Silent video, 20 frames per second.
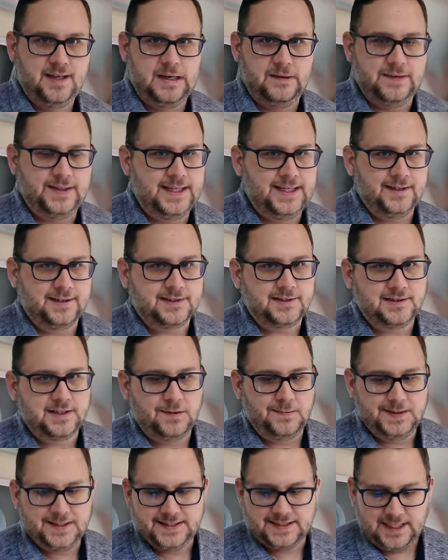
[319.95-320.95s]
Everything else is going
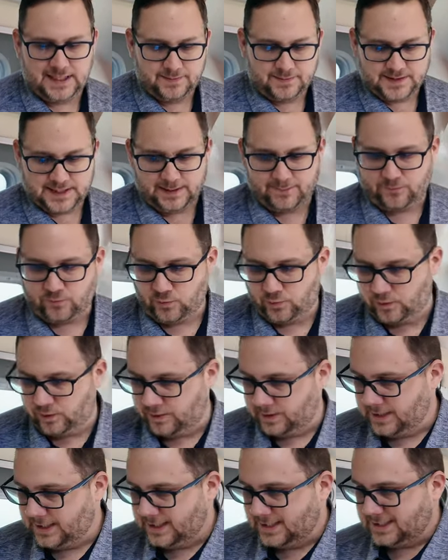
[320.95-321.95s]
to be the same. Same
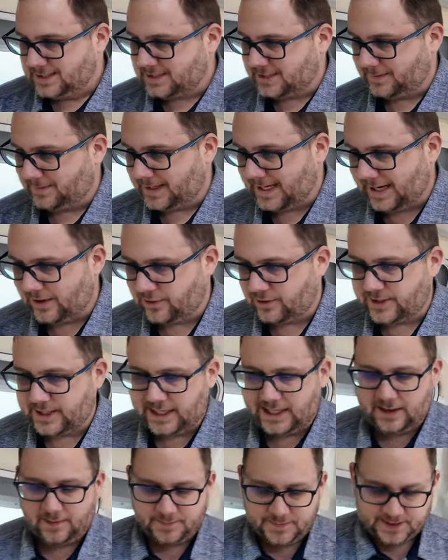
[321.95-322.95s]
floor, same
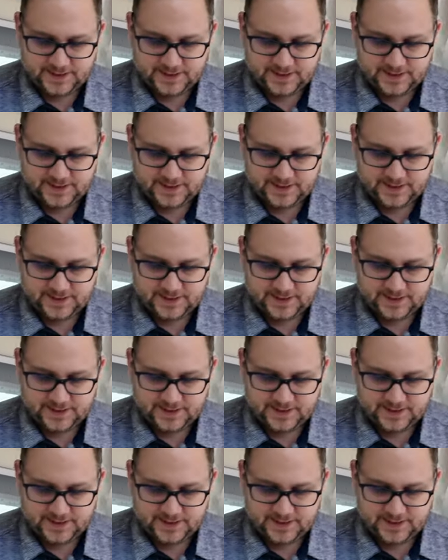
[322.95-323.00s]
countertop,